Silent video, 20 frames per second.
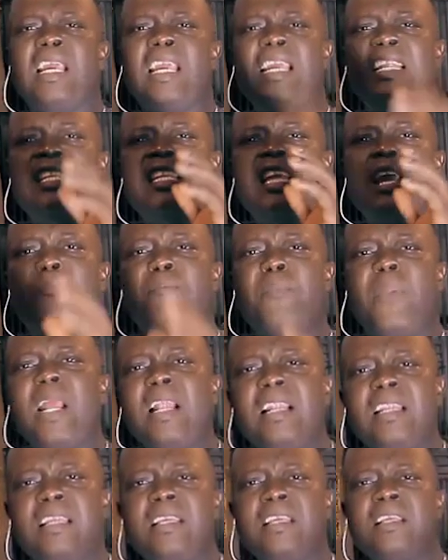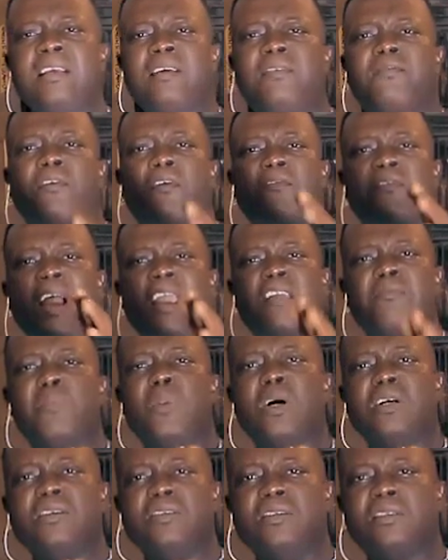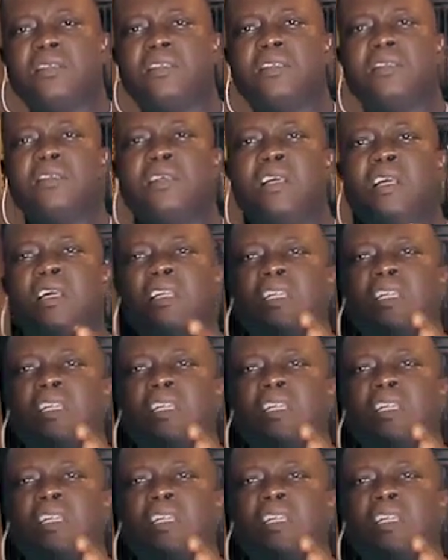in their belly for five months.